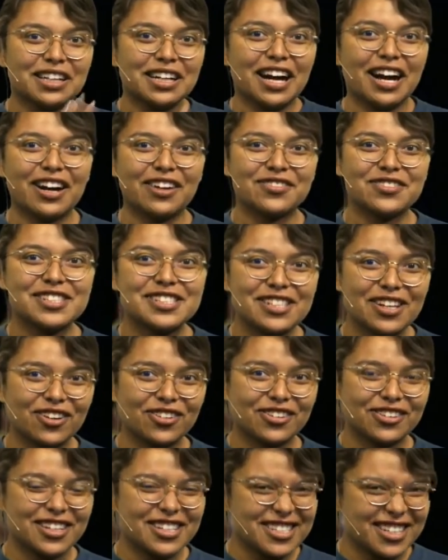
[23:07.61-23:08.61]
Um, so
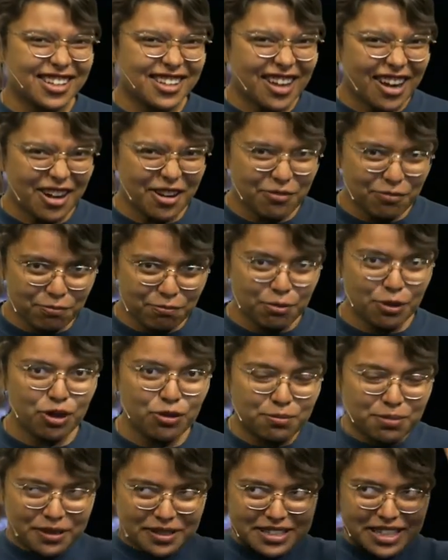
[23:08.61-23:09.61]
there's a lot of
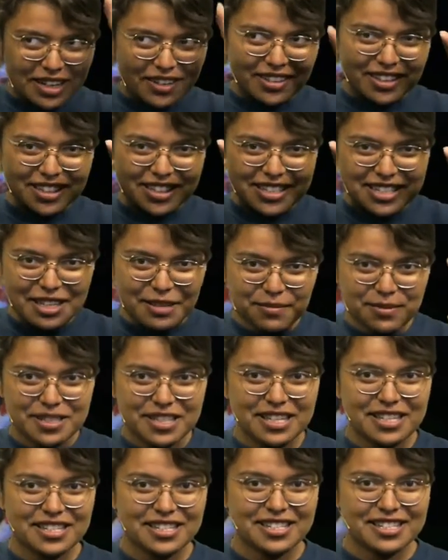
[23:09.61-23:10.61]
poop down in the deep
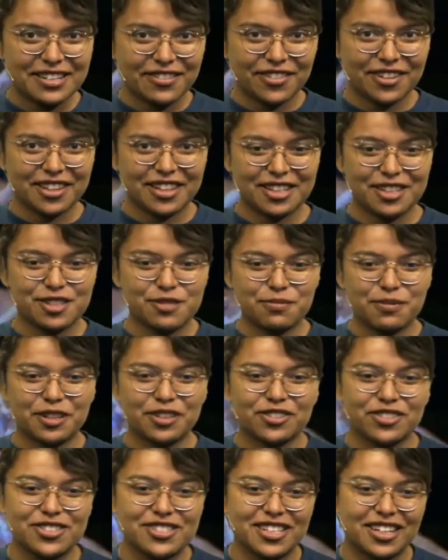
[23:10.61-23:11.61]
sea since everything
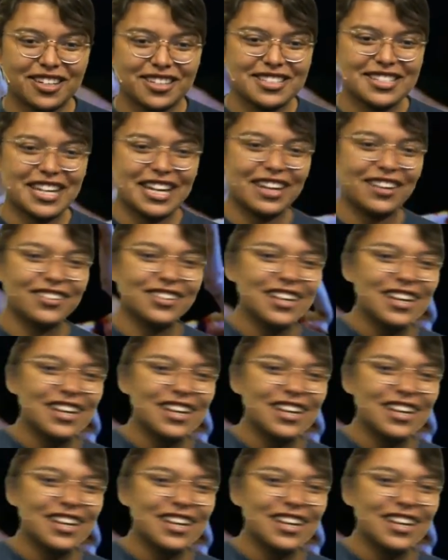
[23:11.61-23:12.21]
sprinkles on down.